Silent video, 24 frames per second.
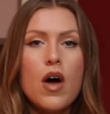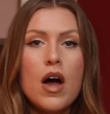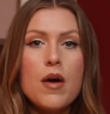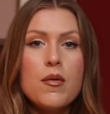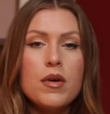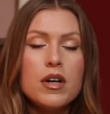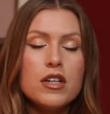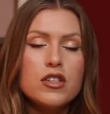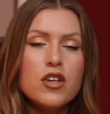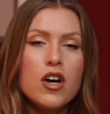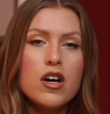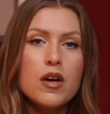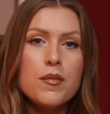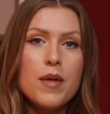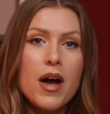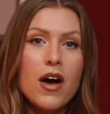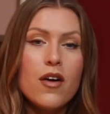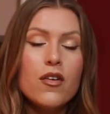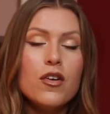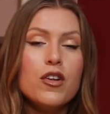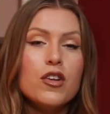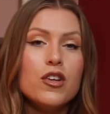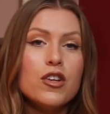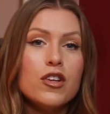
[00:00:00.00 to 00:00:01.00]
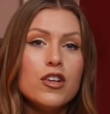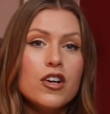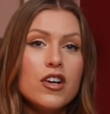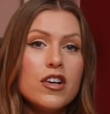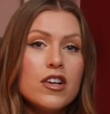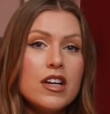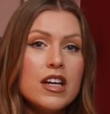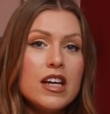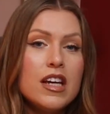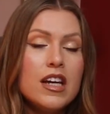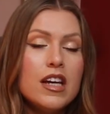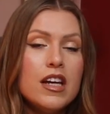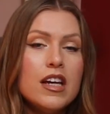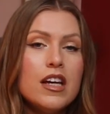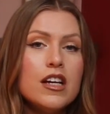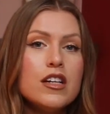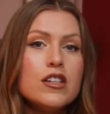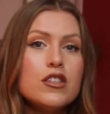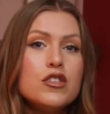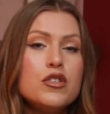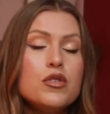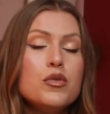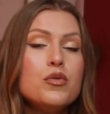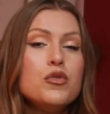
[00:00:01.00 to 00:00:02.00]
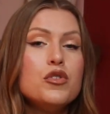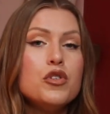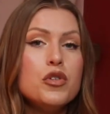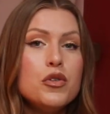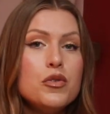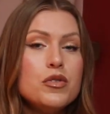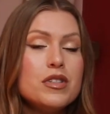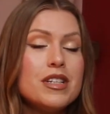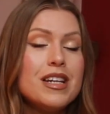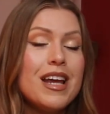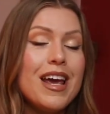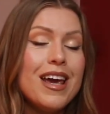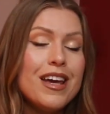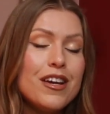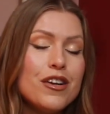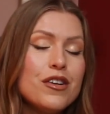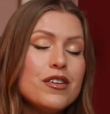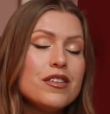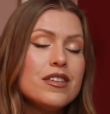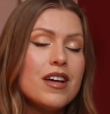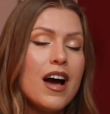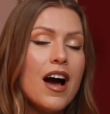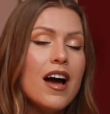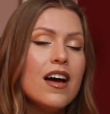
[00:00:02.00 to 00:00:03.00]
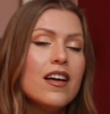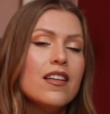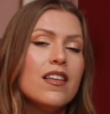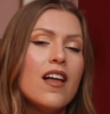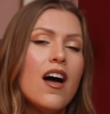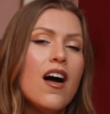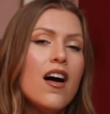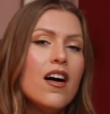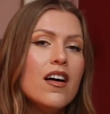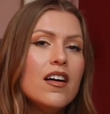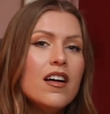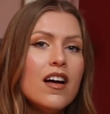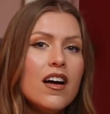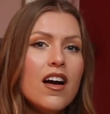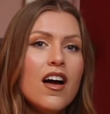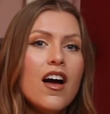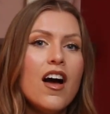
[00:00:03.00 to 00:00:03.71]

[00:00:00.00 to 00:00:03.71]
I want to talk about learning to choose an inner dialogue